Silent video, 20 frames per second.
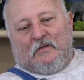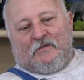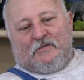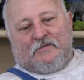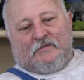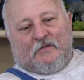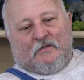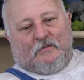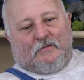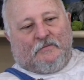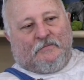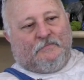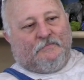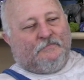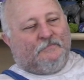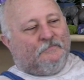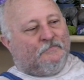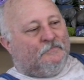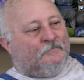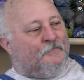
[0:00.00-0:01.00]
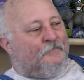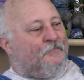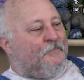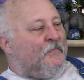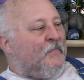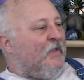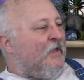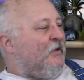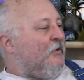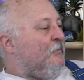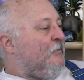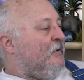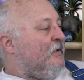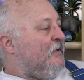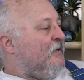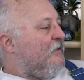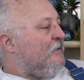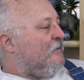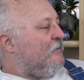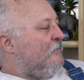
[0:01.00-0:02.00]
So,
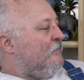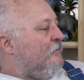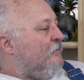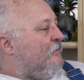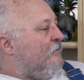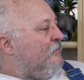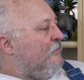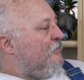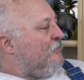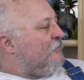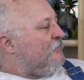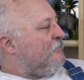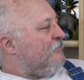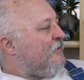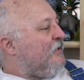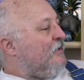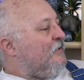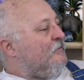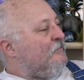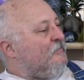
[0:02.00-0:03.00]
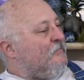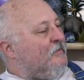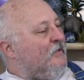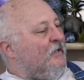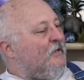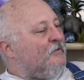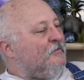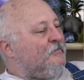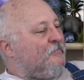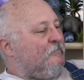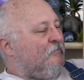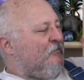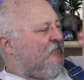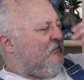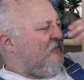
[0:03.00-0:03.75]
anyway, uh, that'll that'll